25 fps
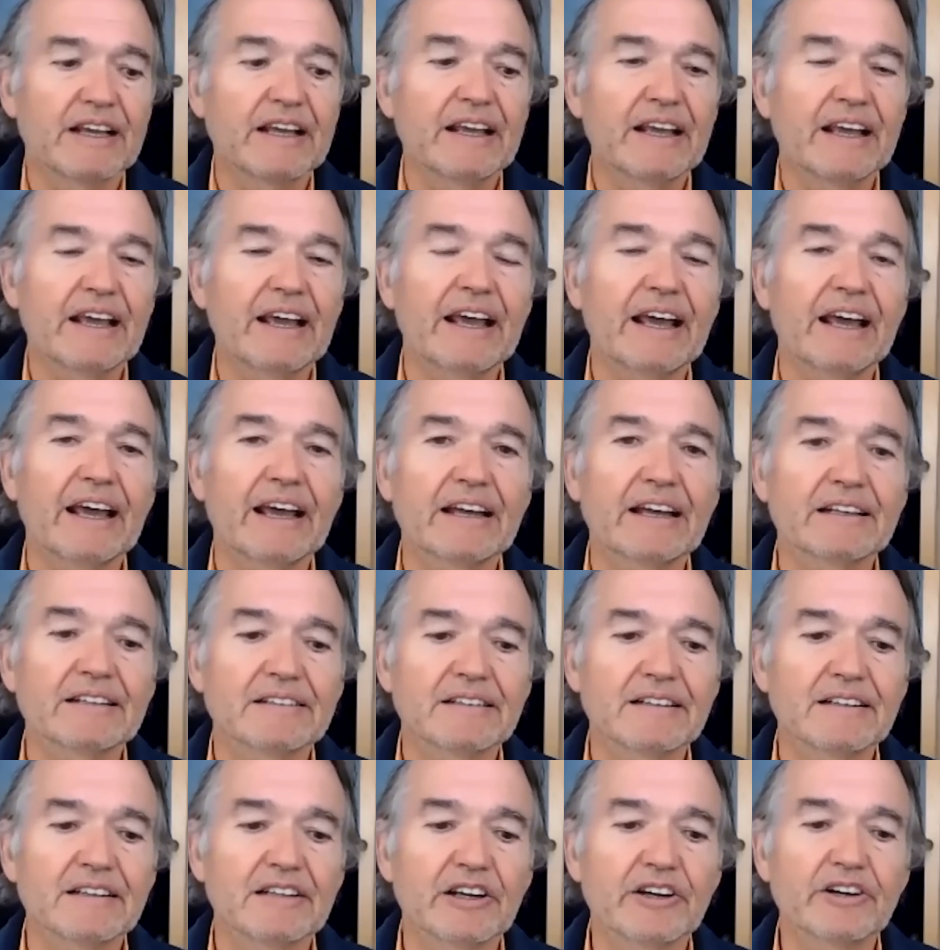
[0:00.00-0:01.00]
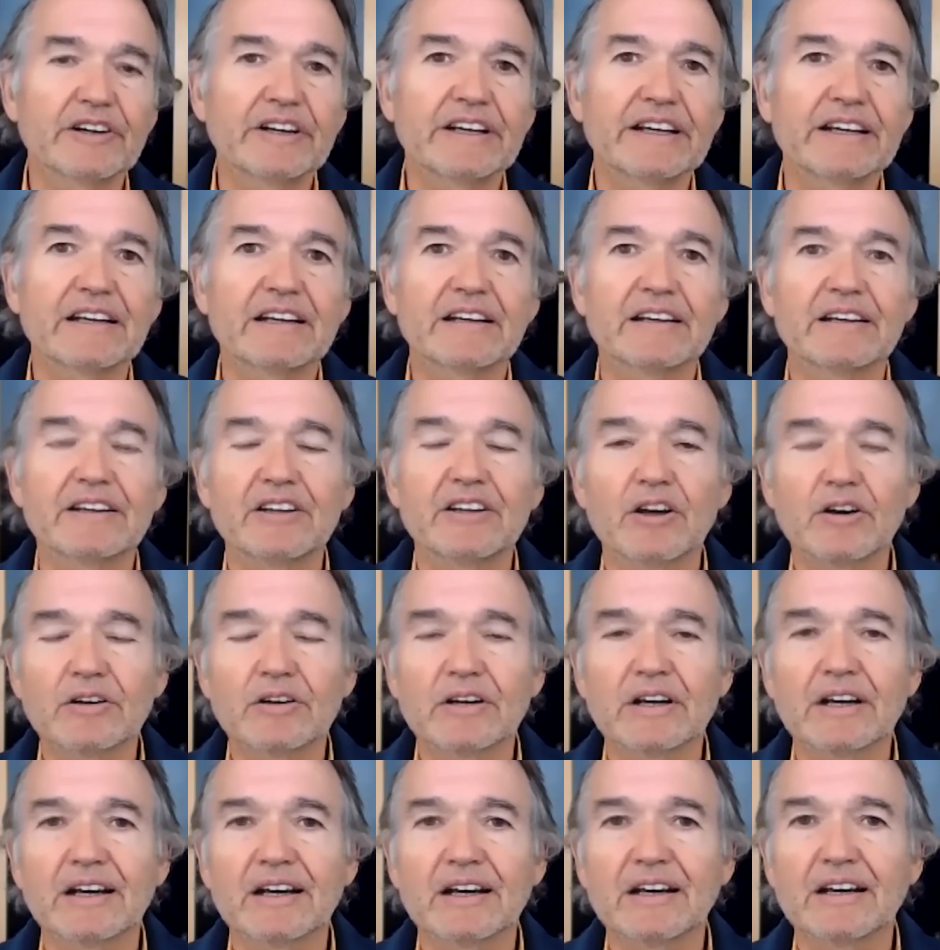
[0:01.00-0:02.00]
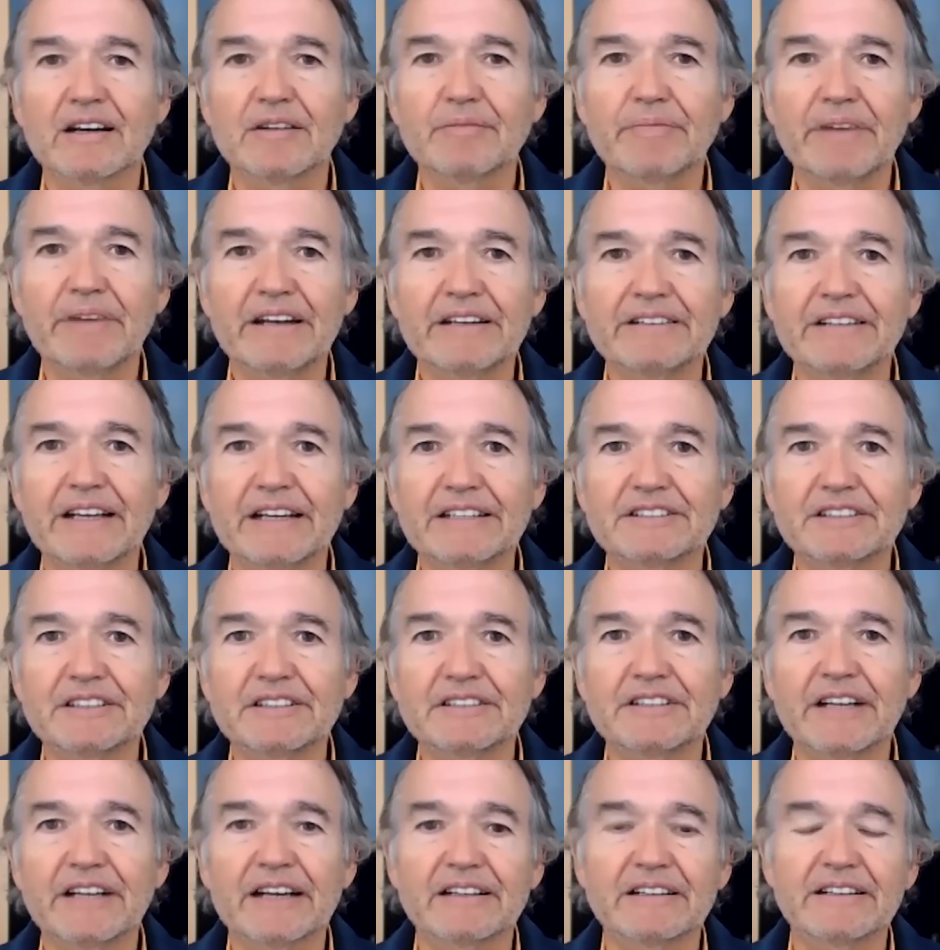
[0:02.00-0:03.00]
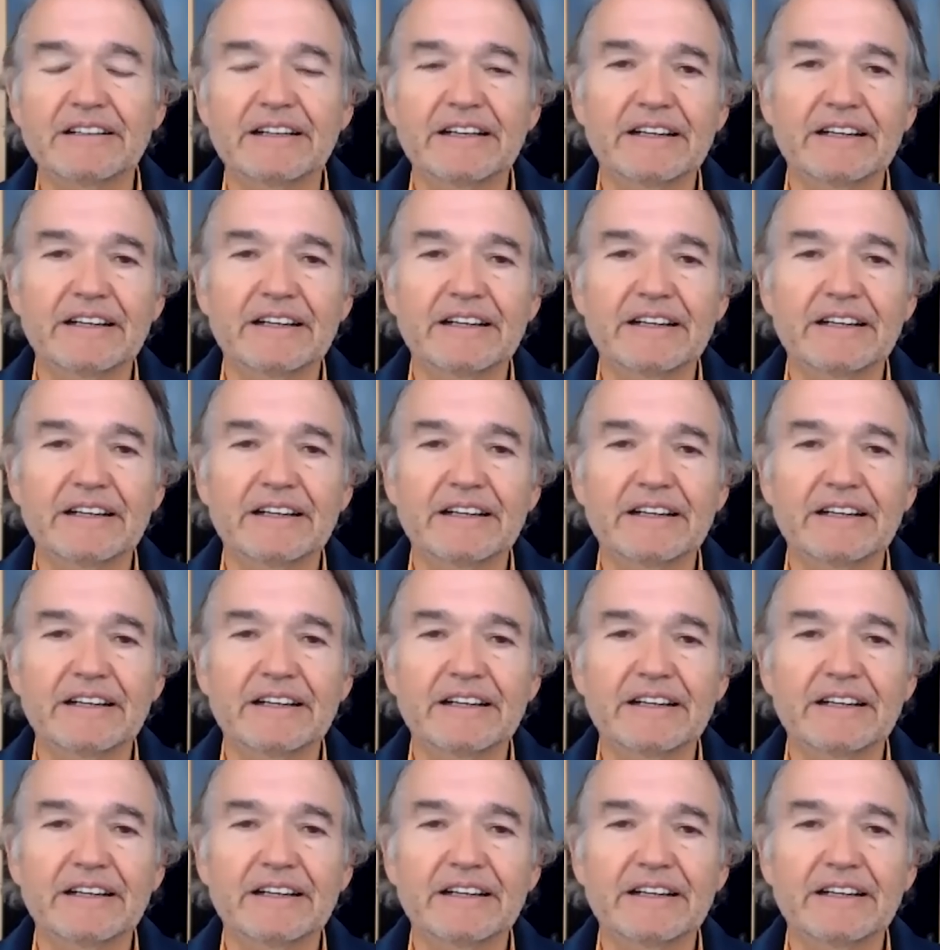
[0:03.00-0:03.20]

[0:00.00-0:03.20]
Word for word: And learning yoga meditation technique,